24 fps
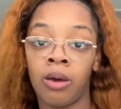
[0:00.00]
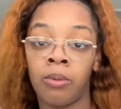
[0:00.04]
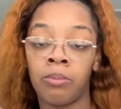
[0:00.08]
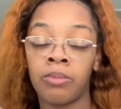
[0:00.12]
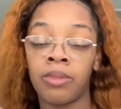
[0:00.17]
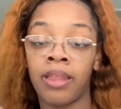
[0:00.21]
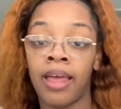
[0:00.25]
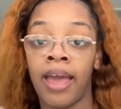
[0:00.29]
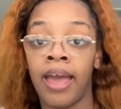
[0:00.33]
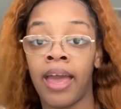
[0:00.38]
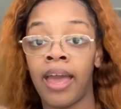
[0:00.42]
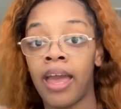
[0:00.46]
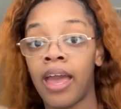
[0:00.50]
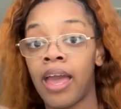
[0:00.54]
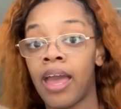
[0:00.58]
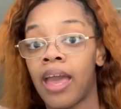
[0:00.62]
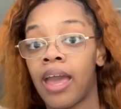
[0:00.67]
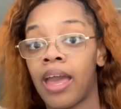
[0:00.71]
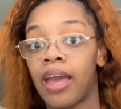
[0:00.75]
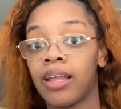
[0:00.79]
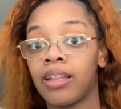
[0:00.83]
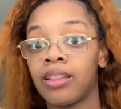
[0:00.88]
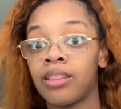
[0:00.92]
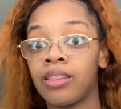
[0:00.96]
that
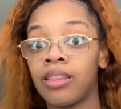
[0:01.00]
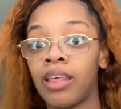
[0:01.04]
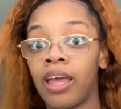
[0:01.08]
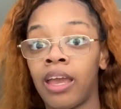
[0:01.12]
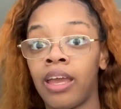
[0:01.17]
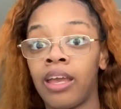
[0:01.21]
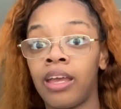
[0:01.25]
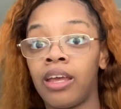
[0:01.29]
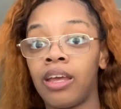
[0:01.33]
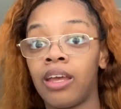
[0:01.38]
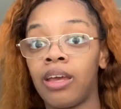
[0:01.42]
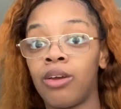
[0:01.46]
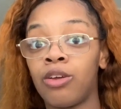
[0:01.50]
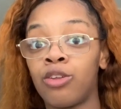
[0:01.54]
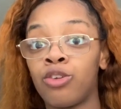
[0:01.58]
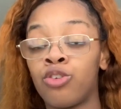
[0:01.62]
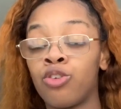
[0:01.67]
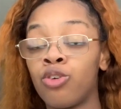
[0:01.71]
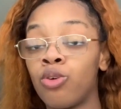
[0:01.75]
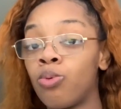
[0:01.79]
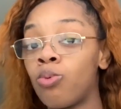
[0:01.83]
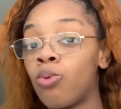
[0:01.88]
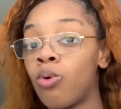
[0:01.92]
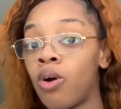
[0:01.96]
they
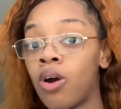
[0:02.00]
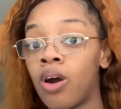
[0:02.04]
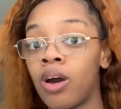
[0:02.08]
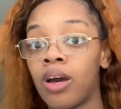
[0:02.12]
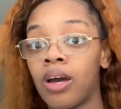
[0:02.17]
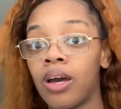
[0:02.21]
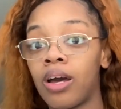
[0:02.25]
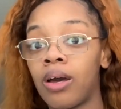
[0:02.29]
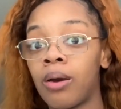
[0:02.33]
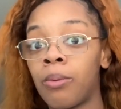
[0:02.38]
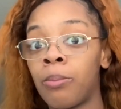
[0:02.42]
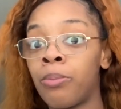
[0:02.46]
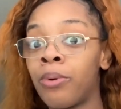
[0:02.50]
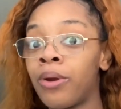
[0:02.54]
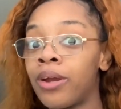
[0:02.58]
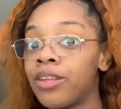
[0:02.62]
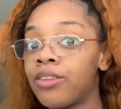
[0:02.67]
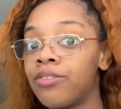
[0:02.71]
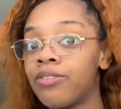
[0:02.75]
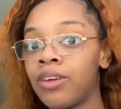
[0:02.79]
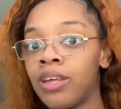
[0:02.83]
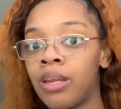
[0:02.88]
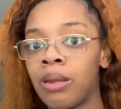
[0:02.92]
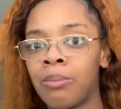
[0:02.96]
do want
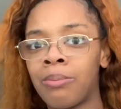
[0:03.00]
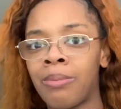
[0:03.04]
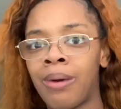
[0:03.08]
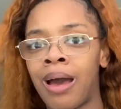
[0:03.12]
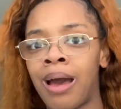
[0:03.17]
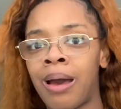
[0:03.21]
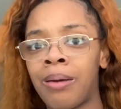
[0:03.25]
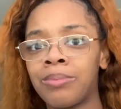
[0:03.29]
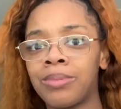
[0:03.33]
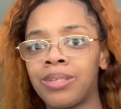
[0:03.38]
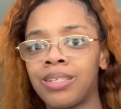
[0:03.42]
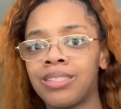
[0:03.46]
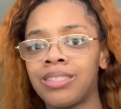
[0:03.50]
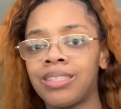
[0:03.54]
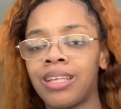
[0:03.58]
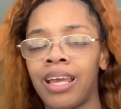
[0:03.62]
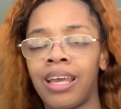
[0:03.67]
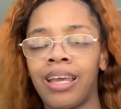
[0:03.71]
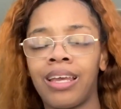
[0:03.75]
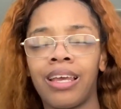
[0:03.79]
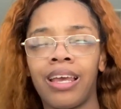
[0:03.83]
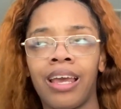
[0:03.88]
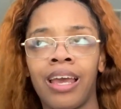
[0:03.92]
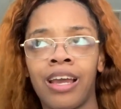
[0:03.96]
breastfeeding mom to
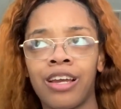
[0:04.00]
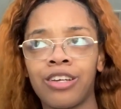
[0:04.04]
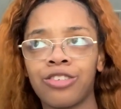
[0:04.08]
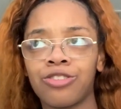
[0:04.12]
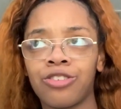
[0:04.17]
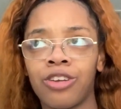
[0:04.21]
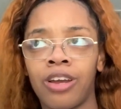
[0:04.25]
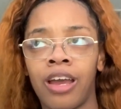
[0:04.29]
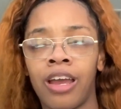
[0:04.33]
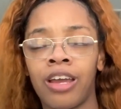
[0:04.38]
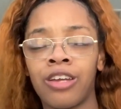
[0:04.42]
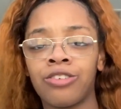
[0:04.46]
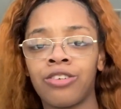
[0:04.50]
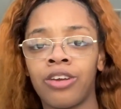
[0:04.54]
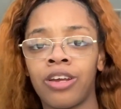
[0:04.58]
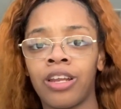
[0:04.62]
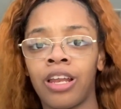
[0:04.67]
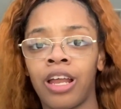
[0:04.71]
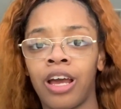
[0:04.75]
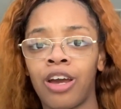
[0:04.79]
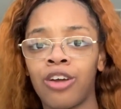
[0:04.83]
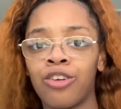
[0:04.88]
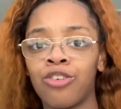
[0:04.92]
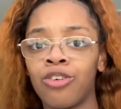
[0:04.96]
stay extra hydrated.
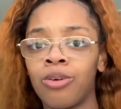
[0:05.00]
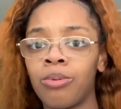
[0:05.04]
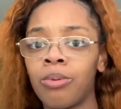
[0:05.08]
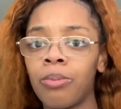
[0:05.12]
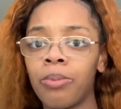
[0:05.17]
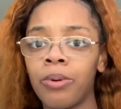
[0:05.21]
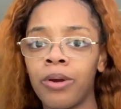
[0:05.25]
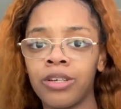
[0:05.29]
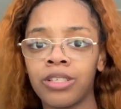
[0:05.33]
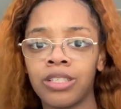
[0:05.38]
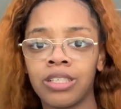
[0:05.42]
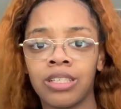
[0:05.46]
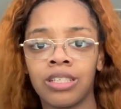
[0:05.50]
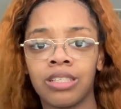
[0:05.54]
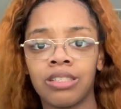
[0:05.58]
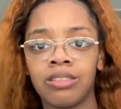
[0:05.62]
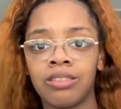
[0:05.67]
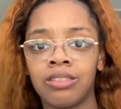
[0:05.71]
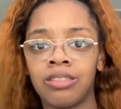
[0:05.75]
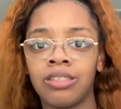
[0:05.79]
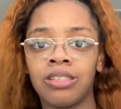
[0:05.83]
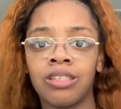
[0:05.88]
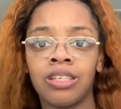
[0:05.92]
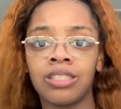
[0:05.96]
Like a normal person
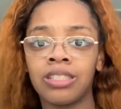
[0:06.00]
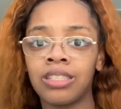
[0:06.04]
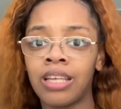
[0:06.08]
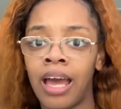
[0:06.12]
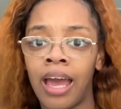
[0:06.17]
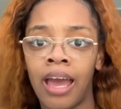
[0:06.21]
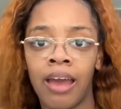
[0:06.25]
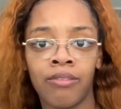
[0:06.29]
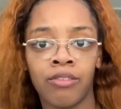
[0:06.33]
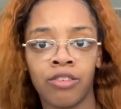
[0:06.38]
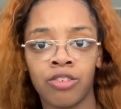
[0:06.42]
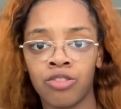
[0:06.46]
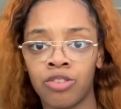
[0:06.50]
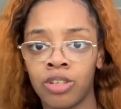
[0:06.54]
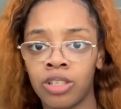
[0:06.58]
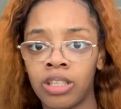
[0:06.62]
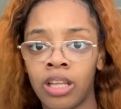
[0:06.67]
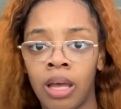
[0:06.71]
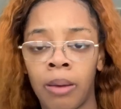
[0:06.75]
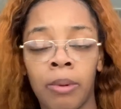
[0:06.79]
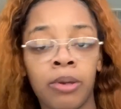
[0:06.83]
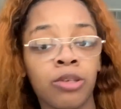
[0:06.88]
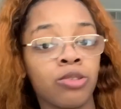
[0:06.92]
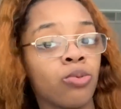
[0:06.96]
does not have to drink
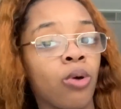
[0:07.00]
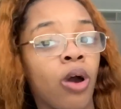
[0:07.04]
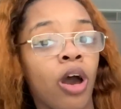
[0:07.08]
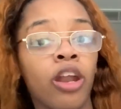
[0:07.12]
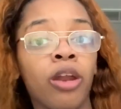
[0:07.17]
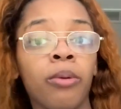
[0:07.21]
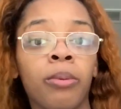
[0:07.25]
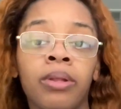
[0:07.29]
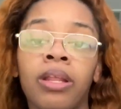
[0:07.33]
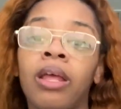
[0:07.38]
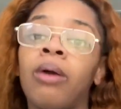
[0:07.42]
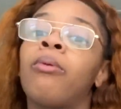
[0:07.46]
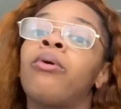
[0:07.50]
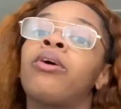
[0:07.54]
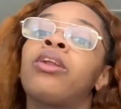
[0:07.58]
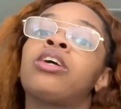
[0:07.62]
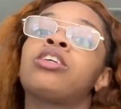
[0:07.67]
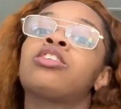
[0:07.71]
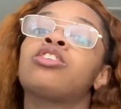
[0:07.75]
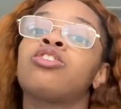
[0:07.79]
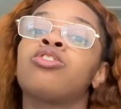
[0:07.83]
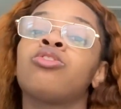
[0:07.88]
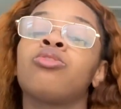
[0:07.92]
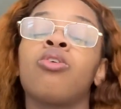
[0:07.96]
that much water, but they want
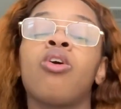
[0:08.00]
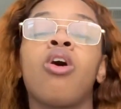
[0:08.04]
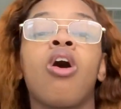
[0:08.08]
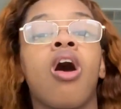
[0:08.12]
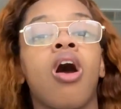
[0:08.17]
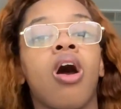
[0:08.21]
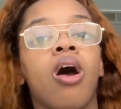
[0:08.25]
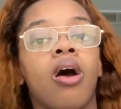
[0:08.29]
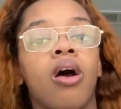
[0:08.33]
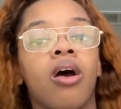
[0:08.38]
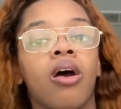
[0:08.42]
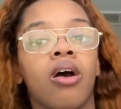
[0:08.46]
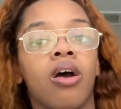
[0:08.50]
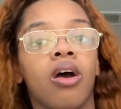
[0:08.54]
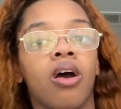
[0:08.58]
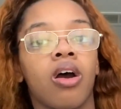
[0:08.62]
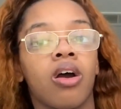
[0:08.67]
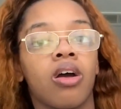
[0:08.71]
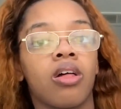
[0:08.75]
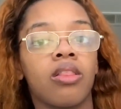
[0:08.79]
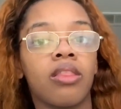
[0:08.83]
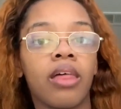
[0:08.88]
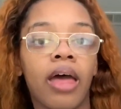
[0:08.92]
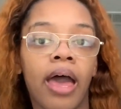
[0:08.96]
us to do
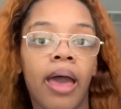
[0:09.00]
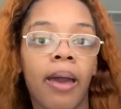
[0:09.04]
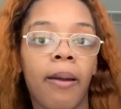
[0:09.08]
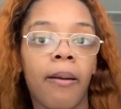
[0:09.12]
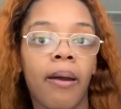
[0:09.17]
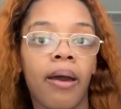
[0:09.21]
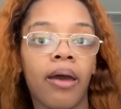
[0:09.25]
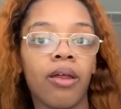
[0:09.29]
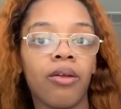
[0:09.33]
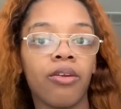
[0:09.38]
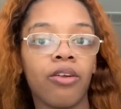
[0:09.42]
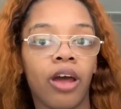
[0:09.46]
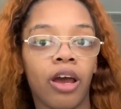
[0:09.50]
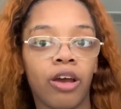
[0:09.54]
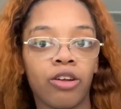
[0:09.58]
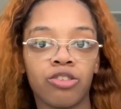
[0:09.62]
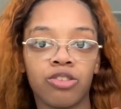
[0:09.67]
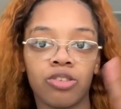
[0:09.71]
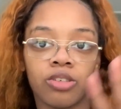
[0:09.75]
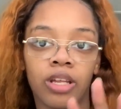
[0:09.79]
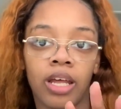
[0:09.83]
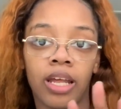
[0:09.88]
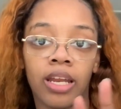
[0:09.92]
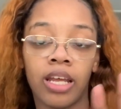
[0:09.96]
that. I don't know how
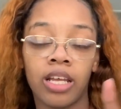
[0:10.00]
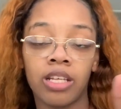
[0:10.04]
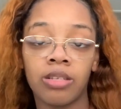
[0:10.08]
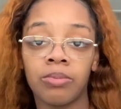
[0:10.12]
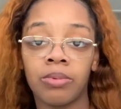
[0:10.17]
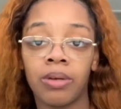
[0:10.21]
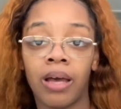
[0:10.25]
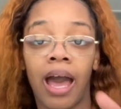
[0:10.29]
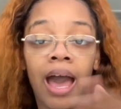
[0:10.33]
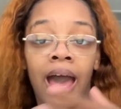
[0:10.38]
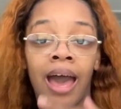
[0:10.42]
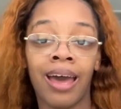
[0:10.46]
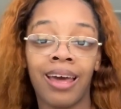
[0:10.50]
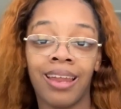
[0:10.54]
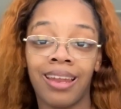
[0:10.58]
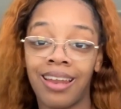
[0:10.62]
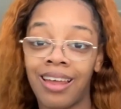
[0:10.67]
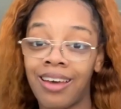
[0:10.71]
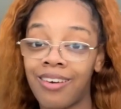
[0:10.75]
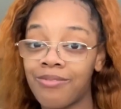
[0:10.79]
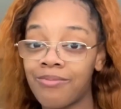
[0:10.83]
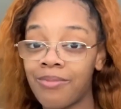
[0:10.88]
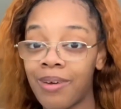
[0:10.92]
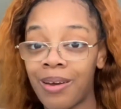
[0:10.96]
true that is, but I
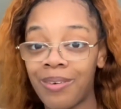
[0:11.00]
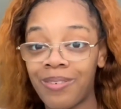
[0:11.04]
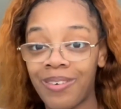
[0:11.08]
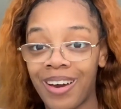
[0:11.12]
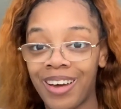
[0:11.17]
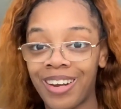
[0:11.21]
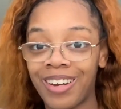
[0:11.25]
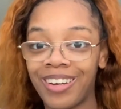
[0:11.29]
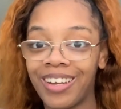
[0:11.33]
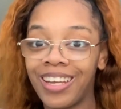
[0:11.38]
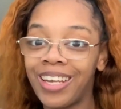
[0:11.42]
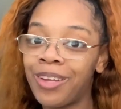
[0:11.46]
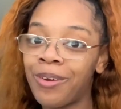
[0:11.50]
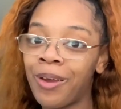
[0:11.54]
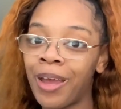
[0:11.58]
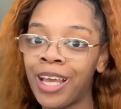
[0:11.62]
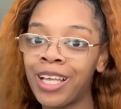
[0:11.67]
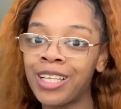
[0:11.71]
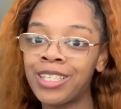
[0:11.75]
love my water anyway,